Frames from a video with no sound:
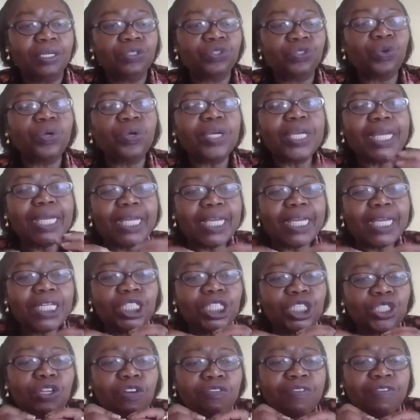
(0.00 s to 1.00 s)
So
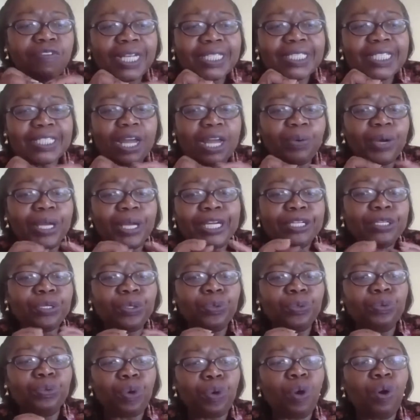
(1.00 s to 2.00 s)
each of us in our
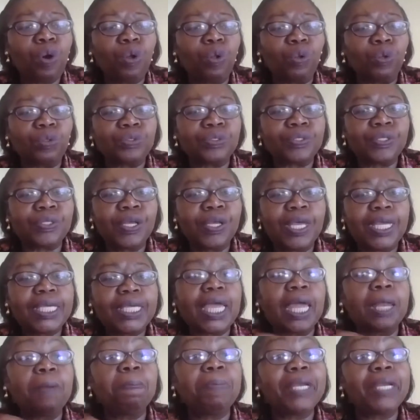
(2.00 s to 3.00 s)
little roles
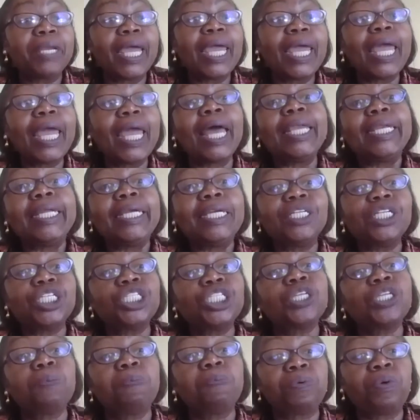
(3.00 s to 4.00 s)
can play a
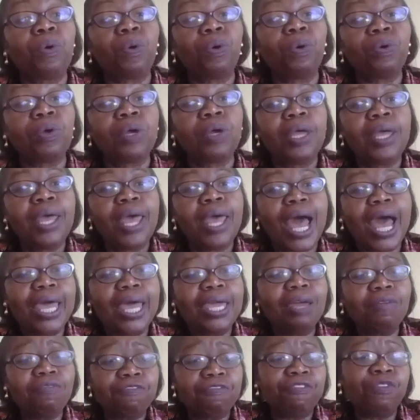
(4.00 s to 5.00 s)
leadership role.
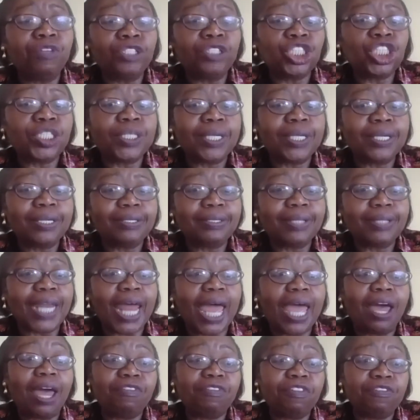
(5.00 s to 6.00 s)
I am fortunate that
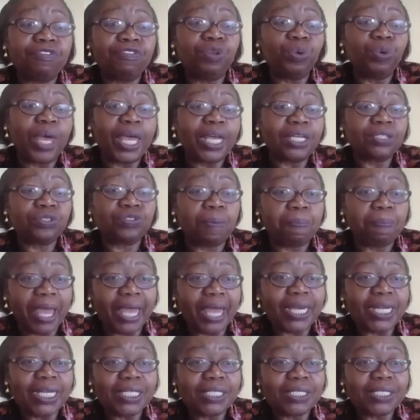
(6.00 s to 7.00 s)
I have a few extra
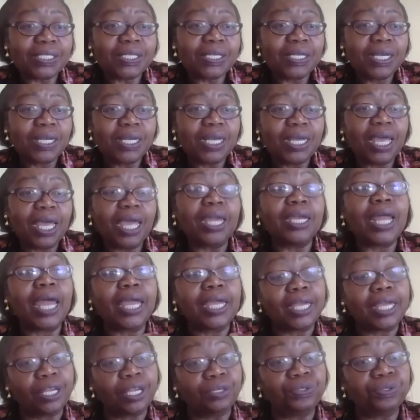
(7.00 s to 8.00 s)
pennies and
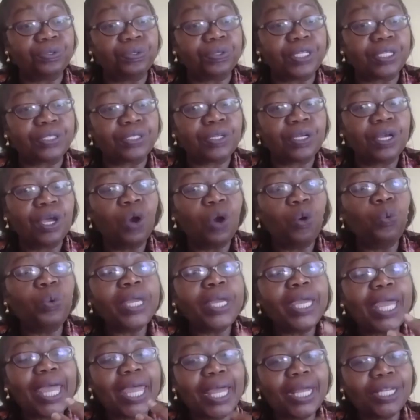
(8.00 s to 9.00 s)
I can do this.
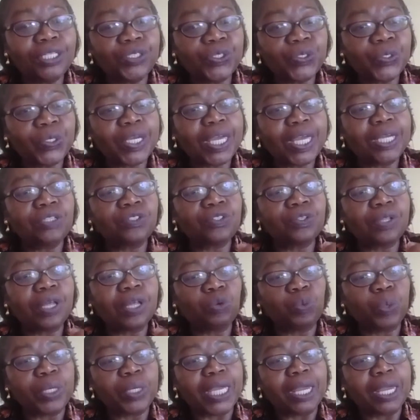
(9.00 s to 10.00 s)
We educate so
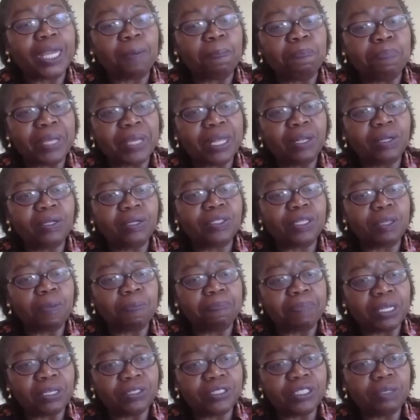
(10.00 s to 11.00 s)
that we can build
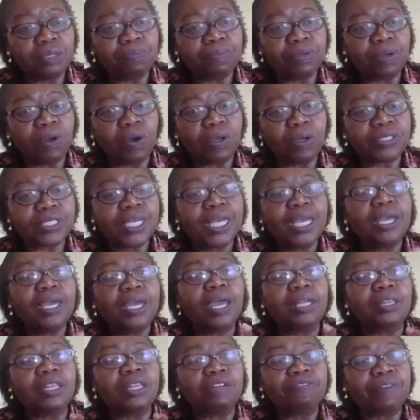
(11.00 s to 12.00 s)
the building blocks
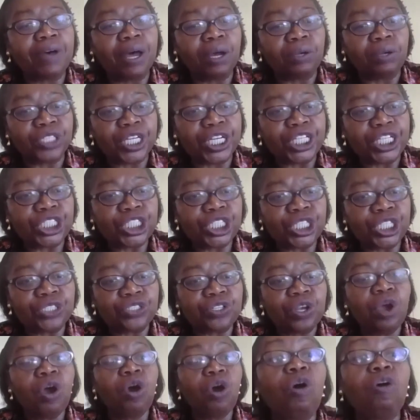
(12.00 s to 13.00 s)
and the
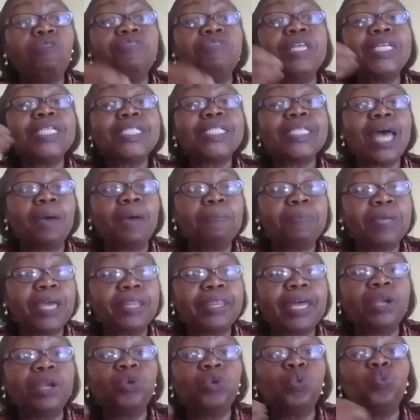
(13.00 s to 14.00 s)
foundations of the
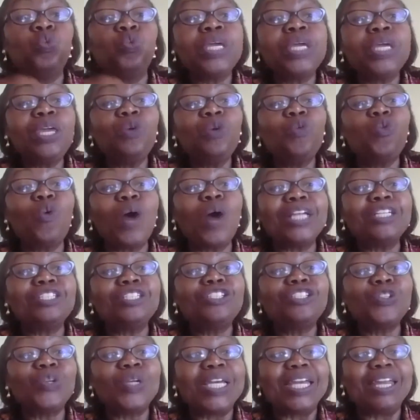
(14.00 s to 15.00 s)
Zambia that we
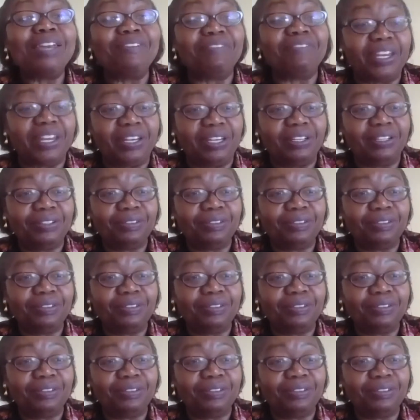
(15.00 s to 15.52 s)
want to live in.